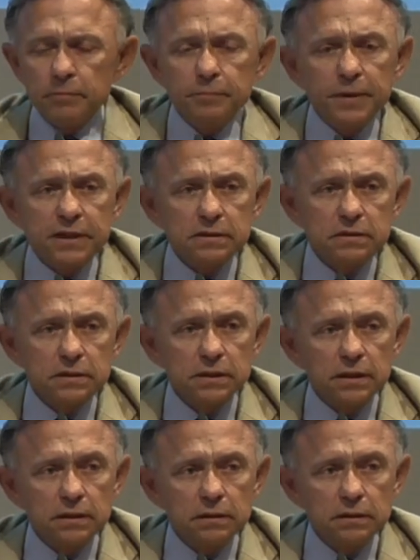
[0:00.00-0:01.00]
but
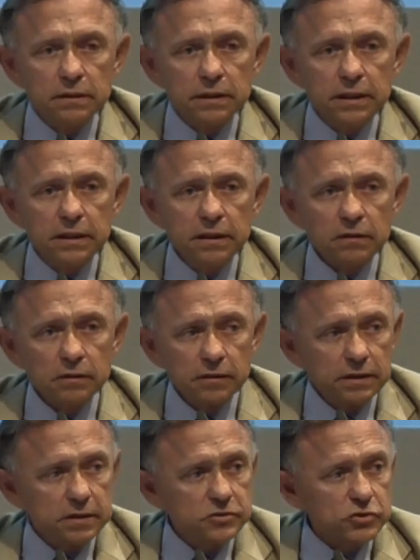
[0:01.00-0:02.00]
uh, here
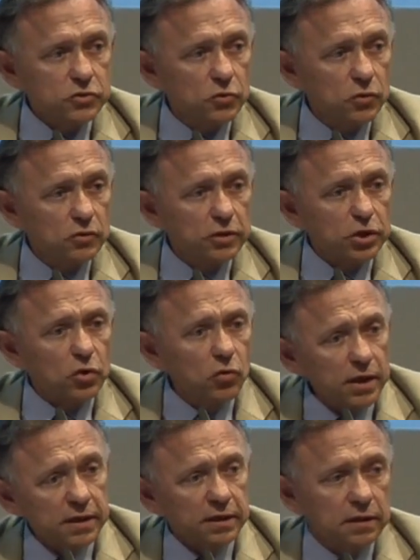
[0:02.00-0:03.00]
in this school, the
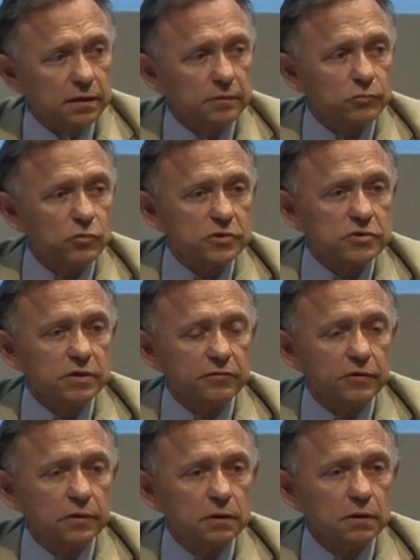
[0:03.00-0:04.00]
curriculum was
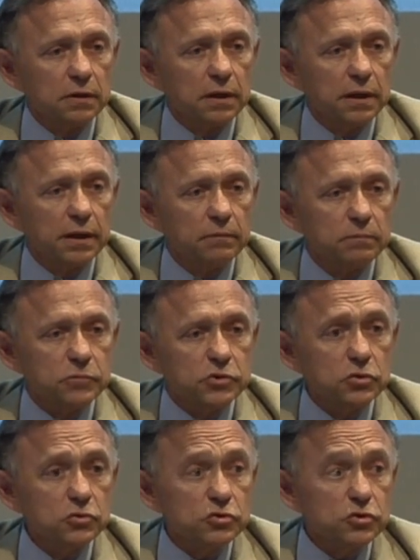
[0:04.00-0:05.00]
different. Um,
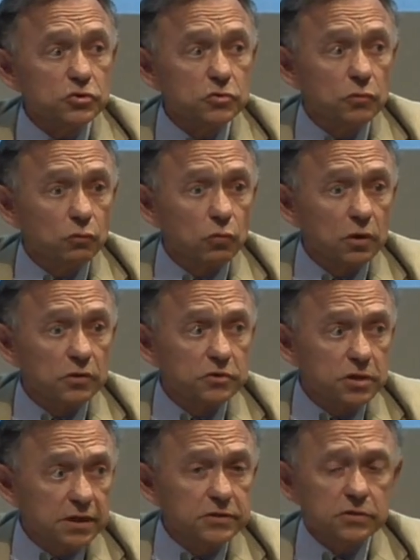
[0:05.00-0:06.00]
students weren't
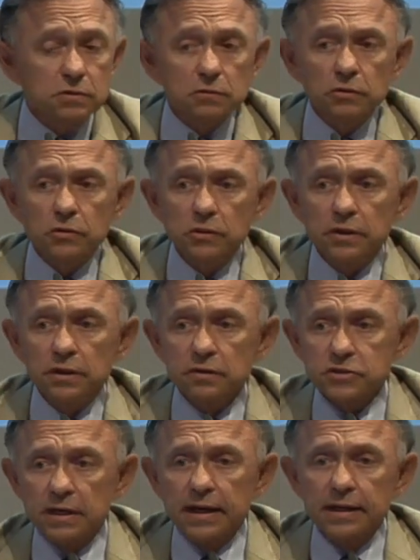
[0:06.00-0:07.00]
just learning
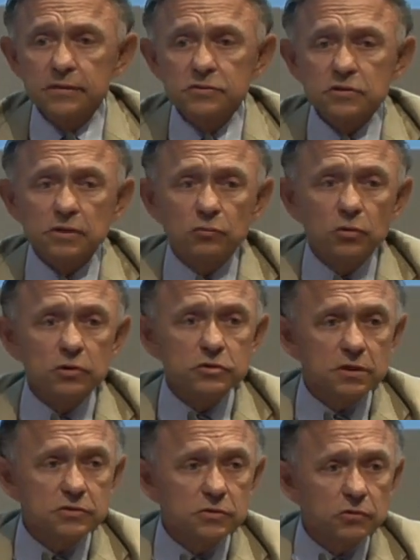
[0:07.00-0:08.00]
science, they weren't
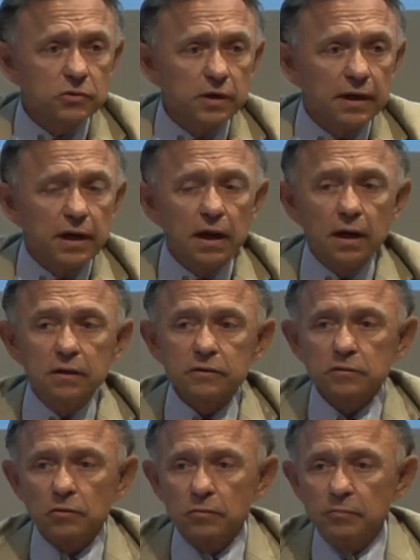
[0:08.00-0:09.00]
just learning
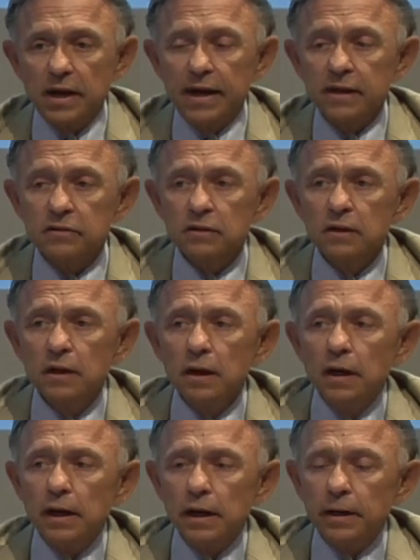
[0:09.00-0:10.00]
art or math.
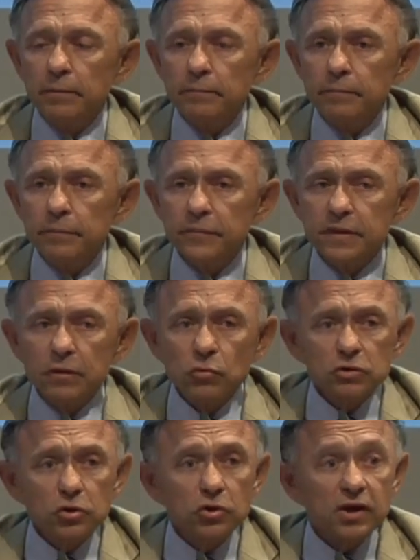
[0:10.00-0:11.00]
Um, they
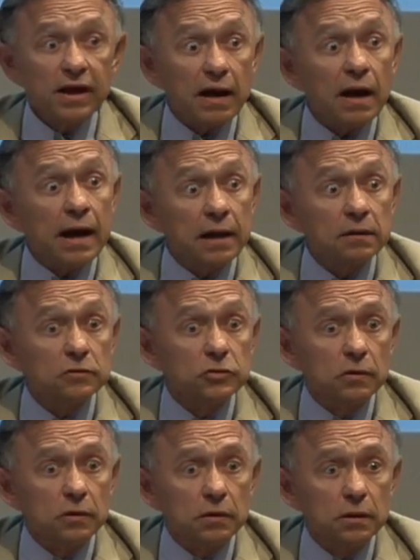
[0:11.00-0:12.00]
were learning how to
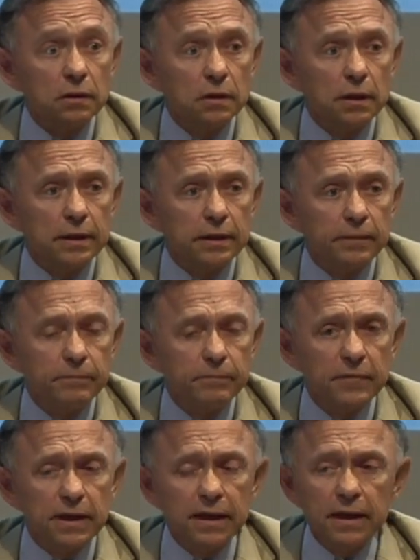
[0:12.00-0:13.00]
learn. Um,
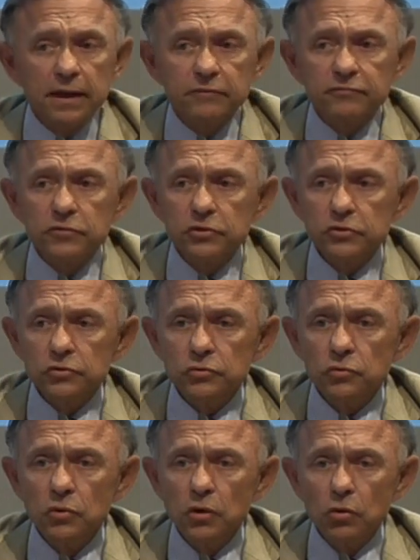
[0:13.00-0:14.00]
they had
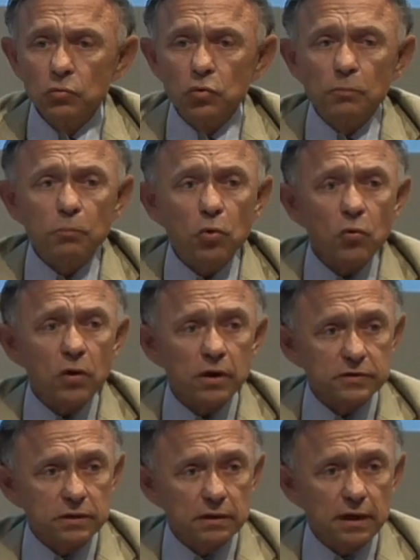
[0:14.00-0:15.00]
to
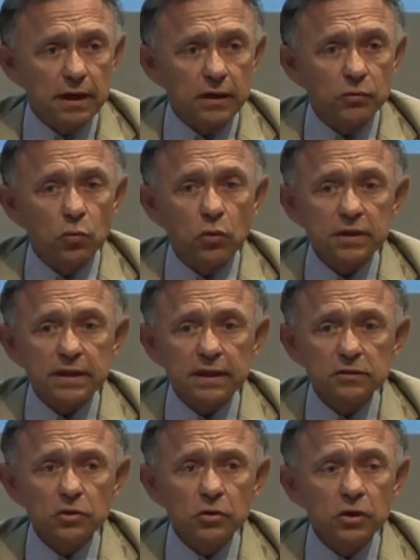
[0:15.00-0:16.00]
report on what
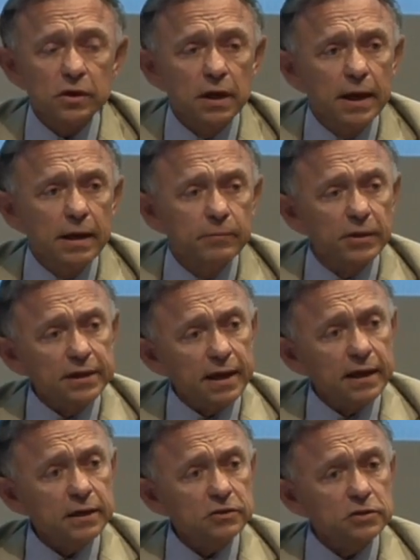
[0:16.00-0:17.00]
they learned, but they
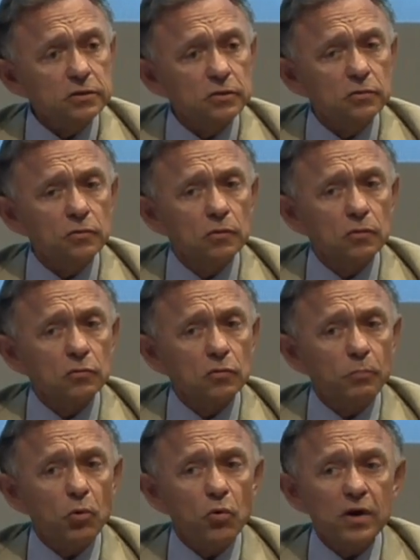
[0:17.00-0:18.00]
had to
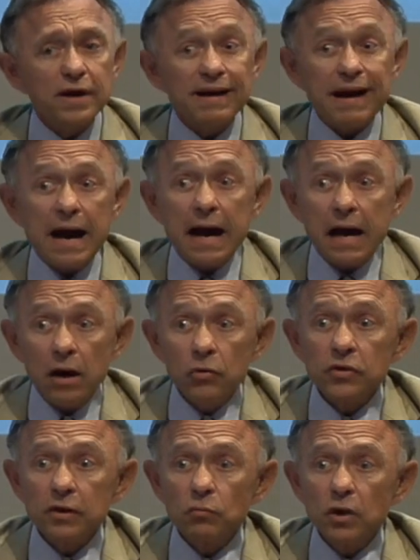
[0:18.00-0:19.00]
report on how
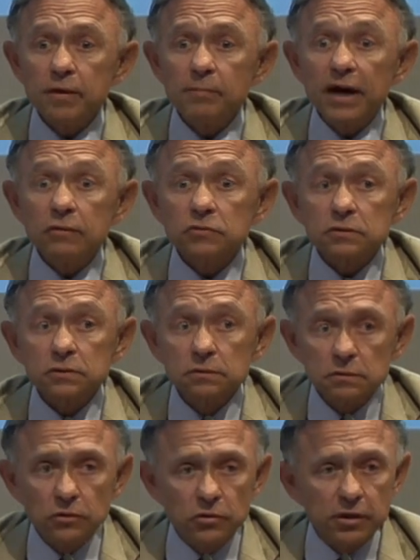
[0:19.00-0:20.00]
they went about
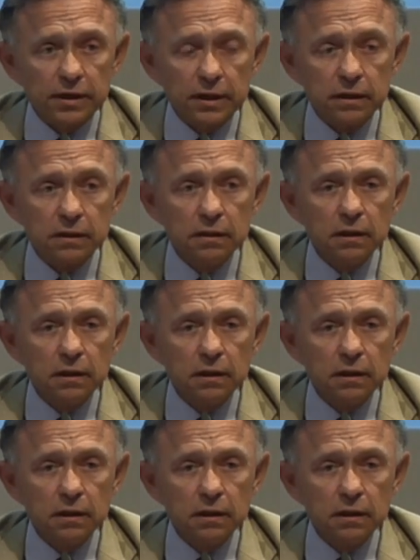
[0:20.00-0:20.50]
learning it.